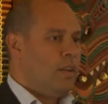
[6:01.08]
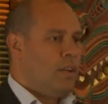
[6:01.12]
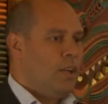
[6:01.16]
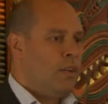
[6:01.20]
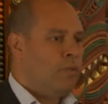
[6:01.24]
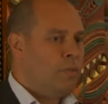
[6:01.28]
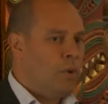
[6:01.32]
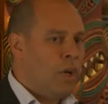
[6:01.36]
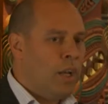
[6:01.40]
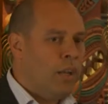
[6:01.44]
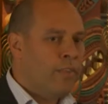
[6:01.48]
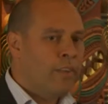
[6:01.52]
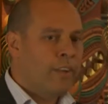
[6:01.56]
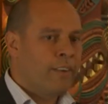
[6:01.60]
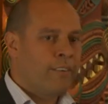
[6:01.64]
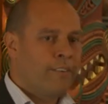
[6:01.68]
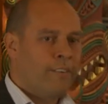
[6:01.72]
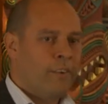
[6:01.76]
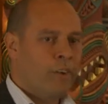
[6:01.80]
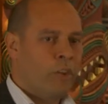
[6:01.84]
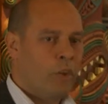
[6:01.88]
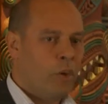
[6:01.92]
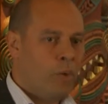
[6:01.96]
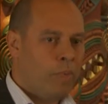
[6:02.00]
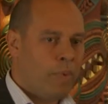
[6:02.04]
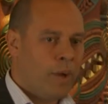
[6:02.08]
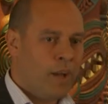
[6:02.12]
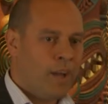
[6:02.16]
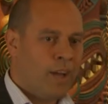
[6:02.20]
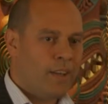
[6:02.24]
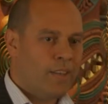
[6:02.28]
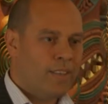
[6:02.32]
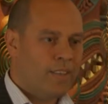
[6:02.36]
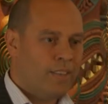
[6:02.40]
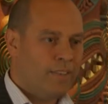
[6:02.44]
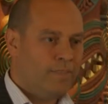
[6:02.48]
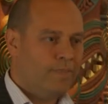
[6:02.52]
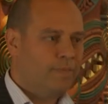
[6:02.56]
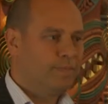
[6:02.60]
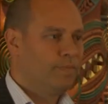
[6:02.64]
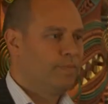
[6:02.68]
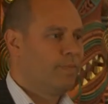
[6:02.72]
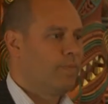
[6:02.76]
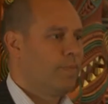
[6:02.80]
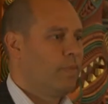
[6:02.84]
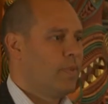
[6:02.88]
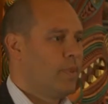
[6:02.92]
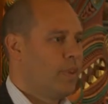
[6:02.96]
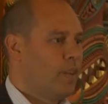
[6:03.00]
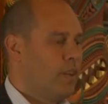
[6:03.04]
If we're living further apart,
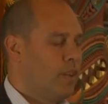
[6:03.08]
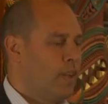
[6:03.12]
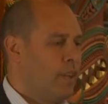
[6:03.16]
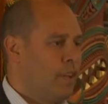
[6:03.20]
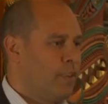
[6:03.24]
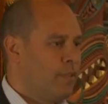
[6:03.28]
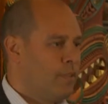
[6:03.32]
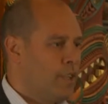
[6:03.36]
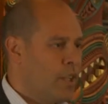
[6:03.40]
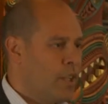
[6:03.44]
if